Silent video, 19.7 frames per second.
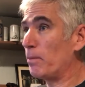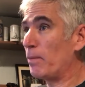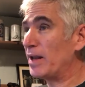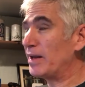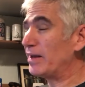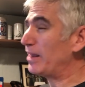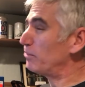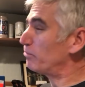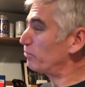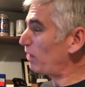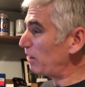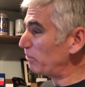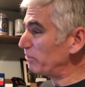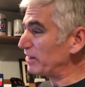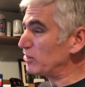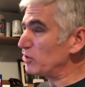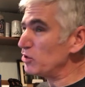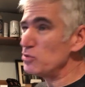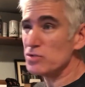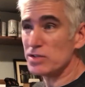till Monday,
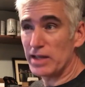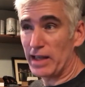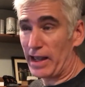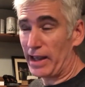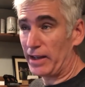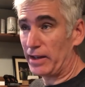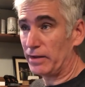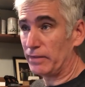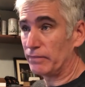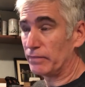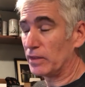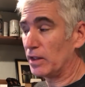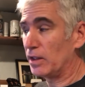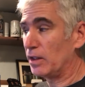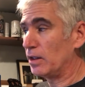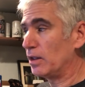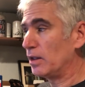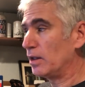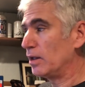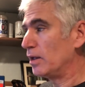probably Tuesday.
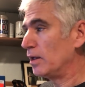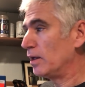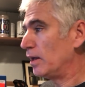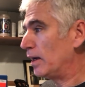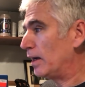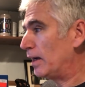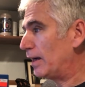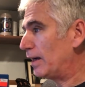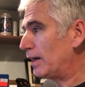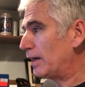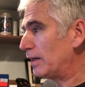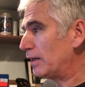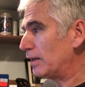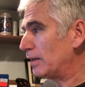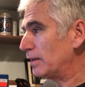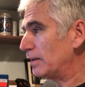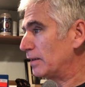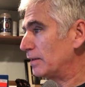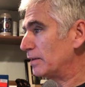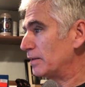
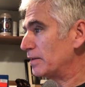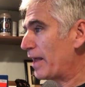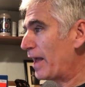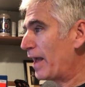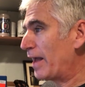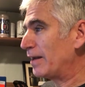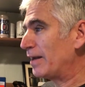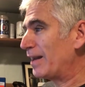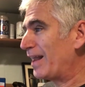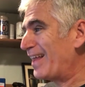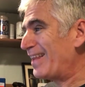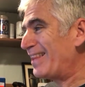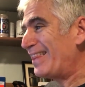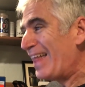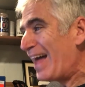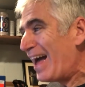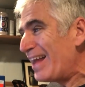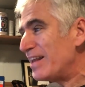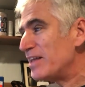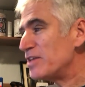
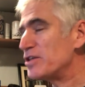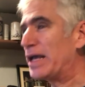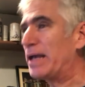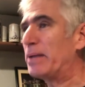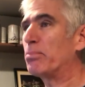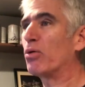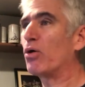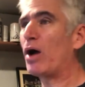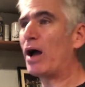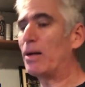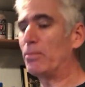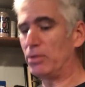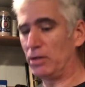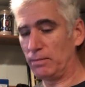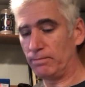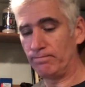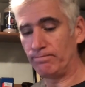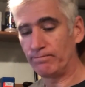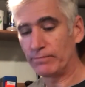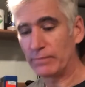And that is a
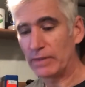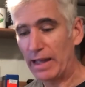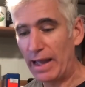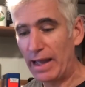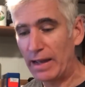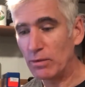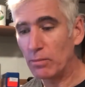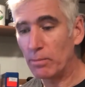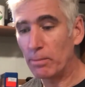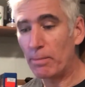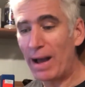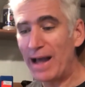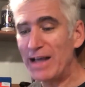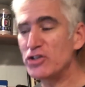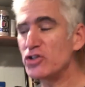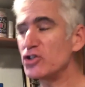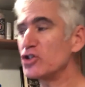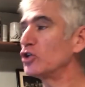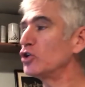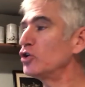problem. And
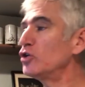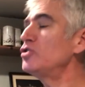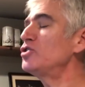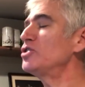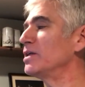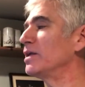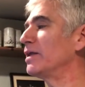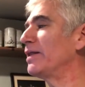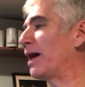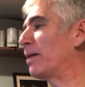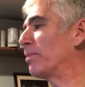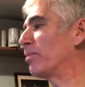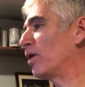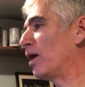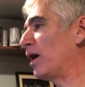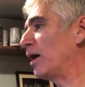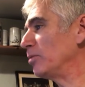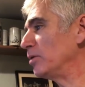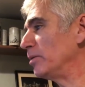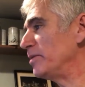my solution to that
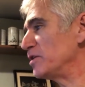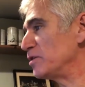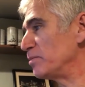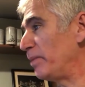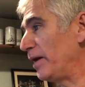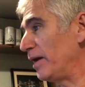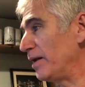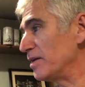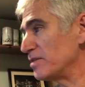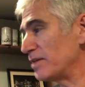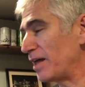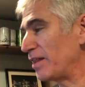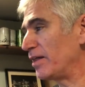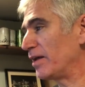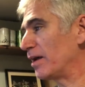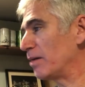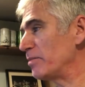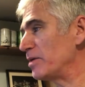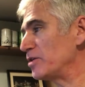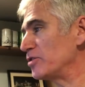problem has been, as I
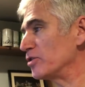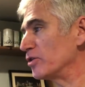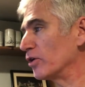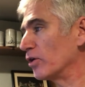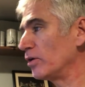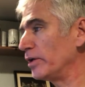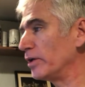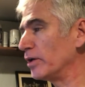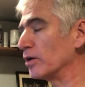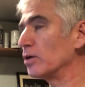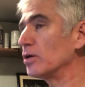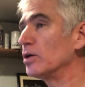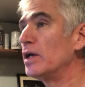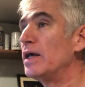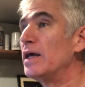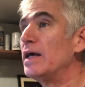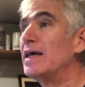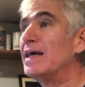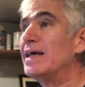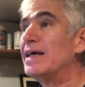think I mentioned earlier,
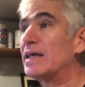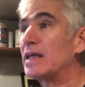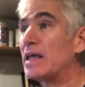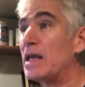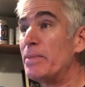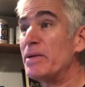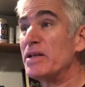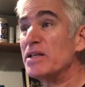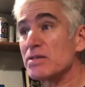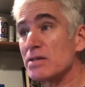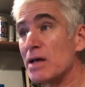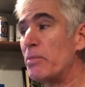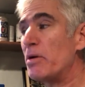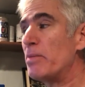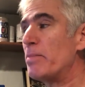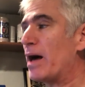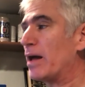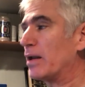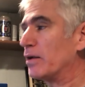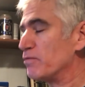keeping some
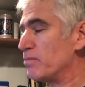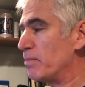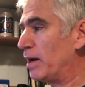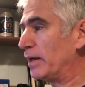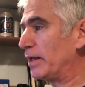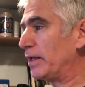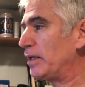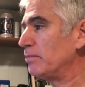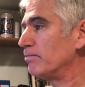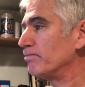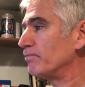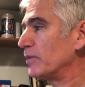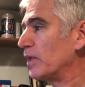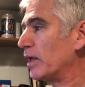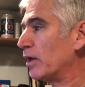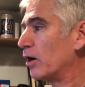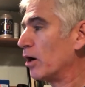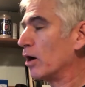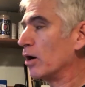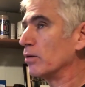amount of money
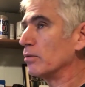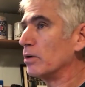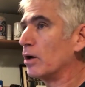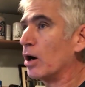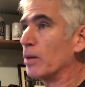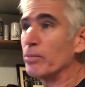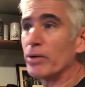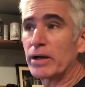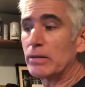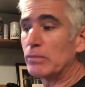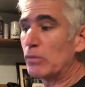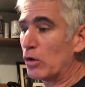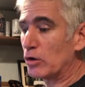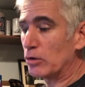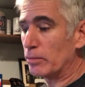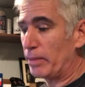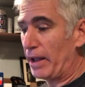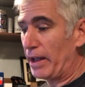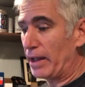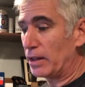in our brick and
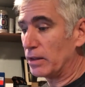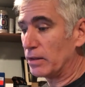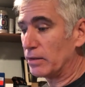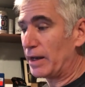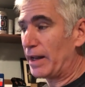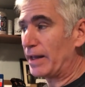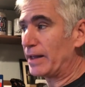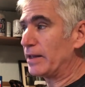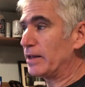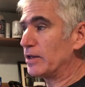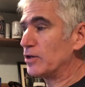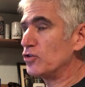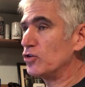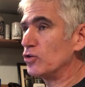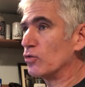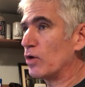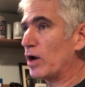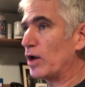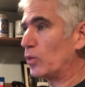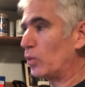mortar bank that I can get
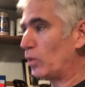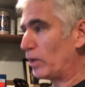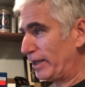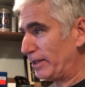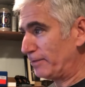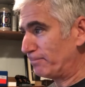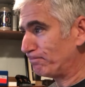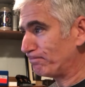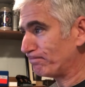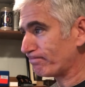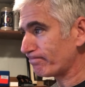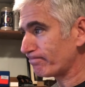to right away.